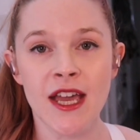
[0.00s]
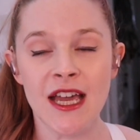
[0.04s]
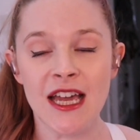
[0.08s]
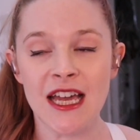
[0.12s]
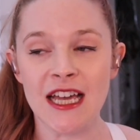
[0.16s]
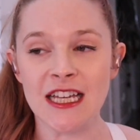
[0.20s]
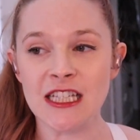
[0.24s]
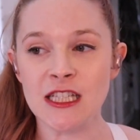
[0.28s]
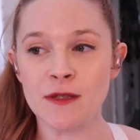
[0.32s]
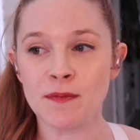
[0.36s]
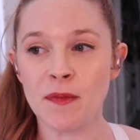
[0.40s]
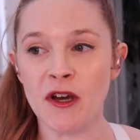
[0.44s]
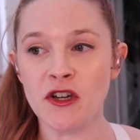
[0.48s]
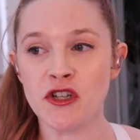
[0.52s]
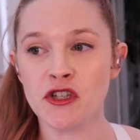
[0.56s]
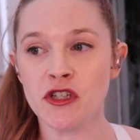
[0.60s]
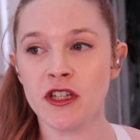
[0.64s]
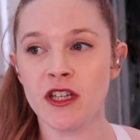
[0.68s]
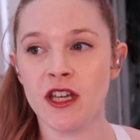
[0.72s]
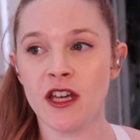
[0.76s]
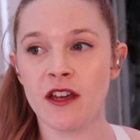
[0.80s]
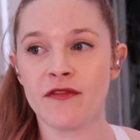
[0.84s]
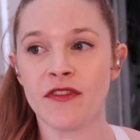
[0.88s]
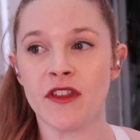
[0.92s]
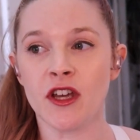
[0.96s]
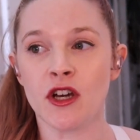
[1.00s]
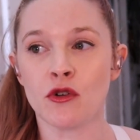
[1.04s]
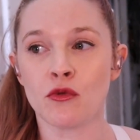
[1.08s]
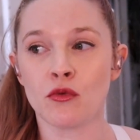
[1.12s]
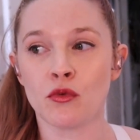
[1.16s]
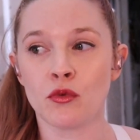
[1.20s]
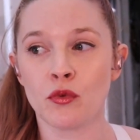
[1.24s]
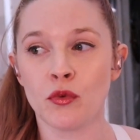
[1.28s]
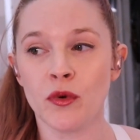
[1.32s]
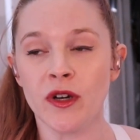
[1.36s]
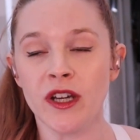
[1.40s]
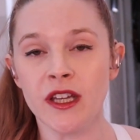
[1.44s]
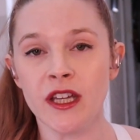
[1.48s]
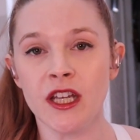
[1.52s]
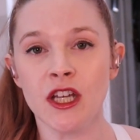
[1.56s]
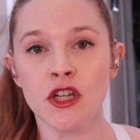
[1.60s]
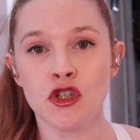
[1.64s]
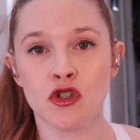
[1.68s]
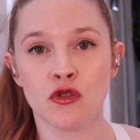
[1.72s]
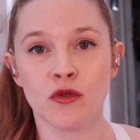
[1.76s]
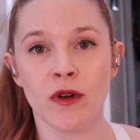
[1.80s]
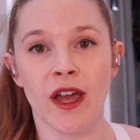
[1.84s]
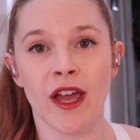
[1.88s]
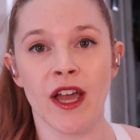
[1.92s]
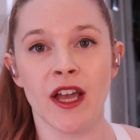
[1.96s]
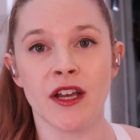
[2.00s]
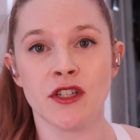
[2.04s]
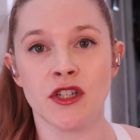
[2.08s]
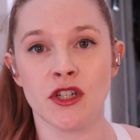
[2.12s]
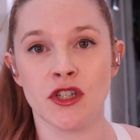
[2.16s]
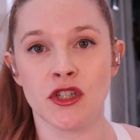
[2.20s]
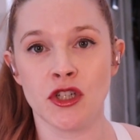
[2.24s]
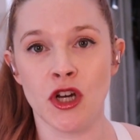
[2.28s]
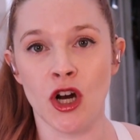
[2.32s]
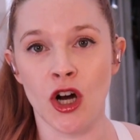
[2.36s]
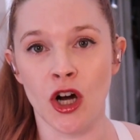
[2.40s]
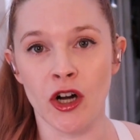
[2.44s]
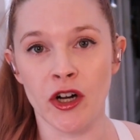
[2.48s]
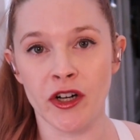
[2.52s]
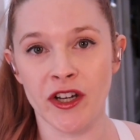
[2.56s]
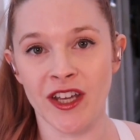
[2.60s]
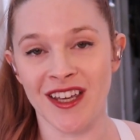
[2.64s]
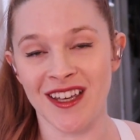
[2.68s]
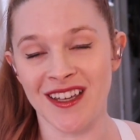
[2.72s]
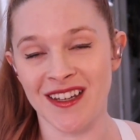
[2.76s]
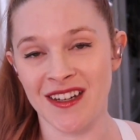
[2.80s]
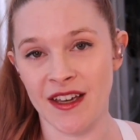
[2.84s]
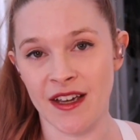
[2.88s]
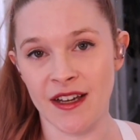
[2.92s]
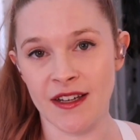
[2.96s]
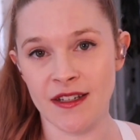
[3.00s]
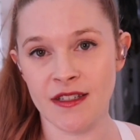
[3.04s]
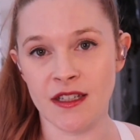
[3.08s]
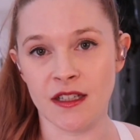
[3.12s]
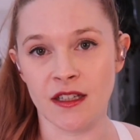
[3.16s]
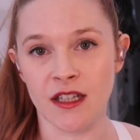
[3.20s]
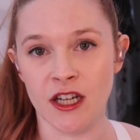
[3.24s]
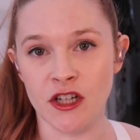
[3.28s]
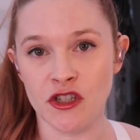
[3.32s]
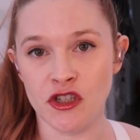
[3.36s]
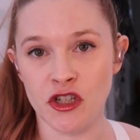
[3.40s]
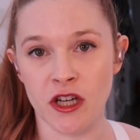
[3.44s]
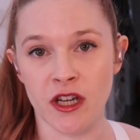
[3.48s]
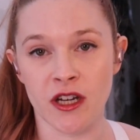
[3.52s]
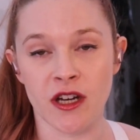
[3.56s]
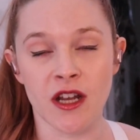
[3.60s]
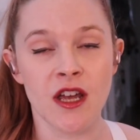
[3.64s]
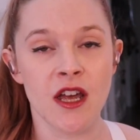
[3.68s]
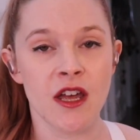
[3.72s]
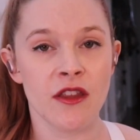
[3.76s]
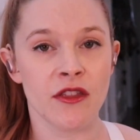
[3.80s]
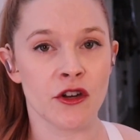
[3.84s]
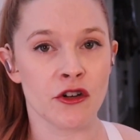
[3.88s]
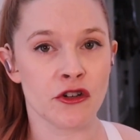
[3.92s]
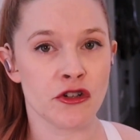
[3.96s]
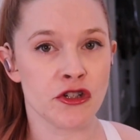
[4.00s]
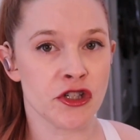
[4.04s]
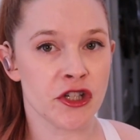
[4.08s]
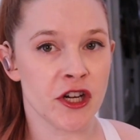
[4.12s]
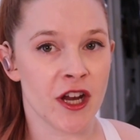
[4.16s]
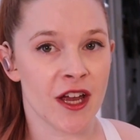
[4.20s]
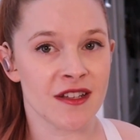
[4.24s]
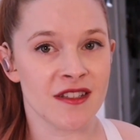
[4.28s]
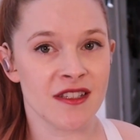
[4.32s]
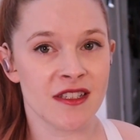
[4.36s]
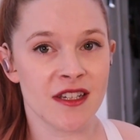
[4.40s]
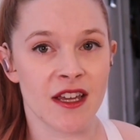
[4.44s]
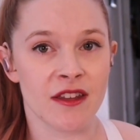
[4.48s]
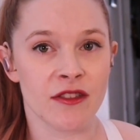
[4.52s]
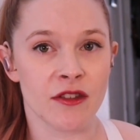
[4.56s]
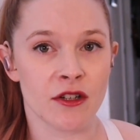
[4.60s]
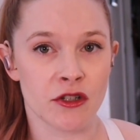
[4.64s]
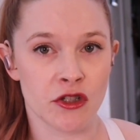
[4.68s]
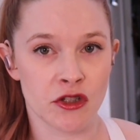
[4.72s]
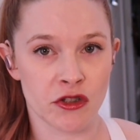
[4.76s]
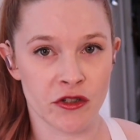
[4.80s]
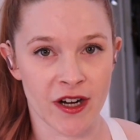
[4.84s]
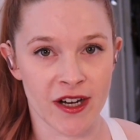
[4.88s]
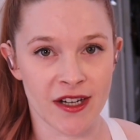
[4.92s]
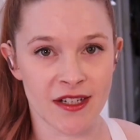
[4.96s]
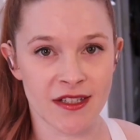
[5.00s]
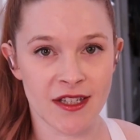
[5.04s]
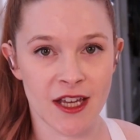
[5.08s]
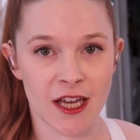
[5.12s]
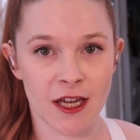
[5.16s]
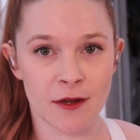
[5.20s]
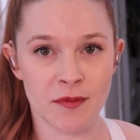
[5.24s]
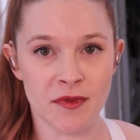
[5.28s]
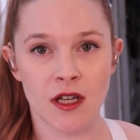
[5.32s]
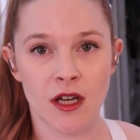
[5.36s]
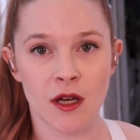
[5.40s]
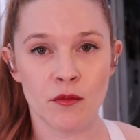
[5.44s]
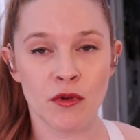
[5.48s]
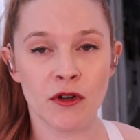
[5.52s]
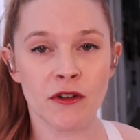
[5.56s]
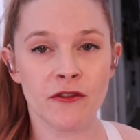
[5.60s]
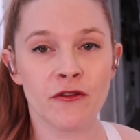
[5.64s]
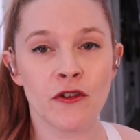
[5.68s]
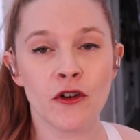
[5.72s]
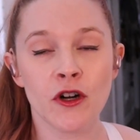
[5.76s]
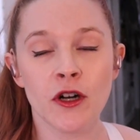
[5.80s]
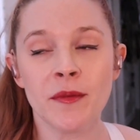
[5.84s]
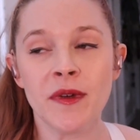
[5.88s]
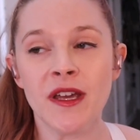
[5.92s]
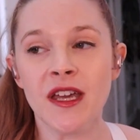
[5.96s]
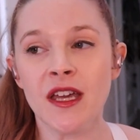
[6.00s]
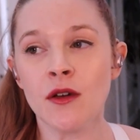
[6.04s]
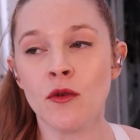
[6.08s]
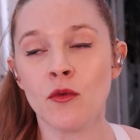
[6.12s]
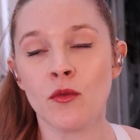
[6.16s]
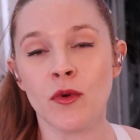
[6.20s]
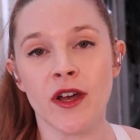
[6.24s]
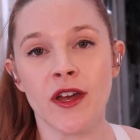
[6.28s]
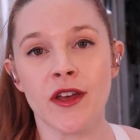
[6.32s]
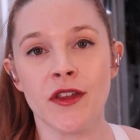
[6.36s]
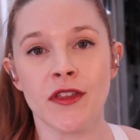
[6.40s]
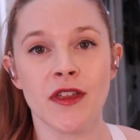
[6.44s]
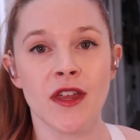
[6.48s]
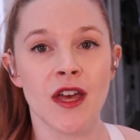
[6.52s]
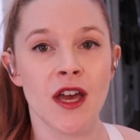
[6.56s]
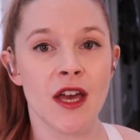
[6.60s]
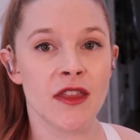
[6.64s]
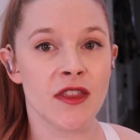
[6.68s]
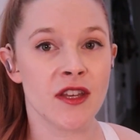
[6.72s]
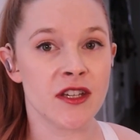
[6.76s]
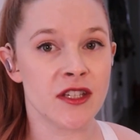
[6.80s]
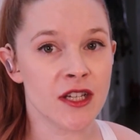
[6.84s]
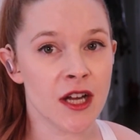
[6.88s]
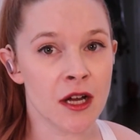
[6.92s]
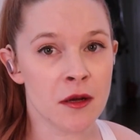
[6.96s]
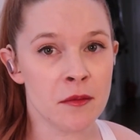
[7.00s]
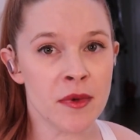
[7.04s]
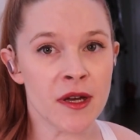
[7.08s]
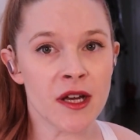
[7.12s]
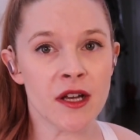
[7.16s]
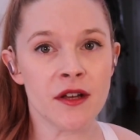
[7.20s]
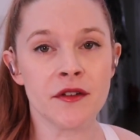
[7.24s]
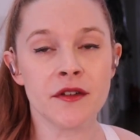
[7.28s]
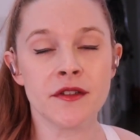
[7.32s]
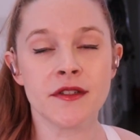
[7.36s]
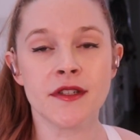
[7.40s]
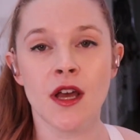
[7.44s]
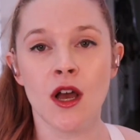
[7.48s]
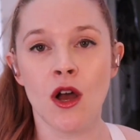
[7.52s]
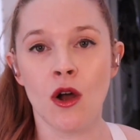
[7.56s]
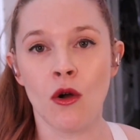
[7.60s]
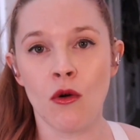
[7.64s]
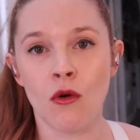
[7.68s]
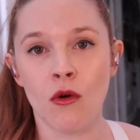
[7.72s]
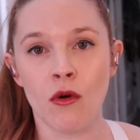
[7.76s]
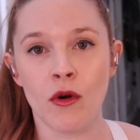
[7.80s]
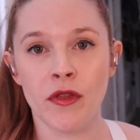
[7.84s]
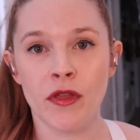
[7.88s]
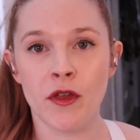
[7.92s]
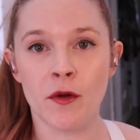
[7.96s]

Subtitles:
especially if they're really trying to target in isolation their chest and their triceps. Performing with the dumbbells or the